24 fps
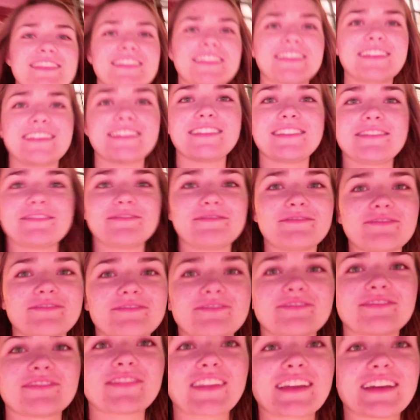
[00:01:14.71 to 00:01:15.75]
I really don't know which
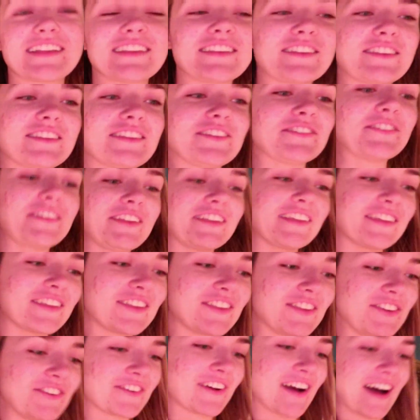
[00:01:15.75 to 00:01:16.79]
kind she's talking. The really about.
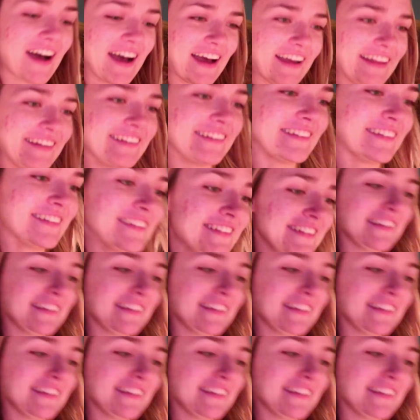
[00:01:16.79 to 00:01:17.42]
cute kind.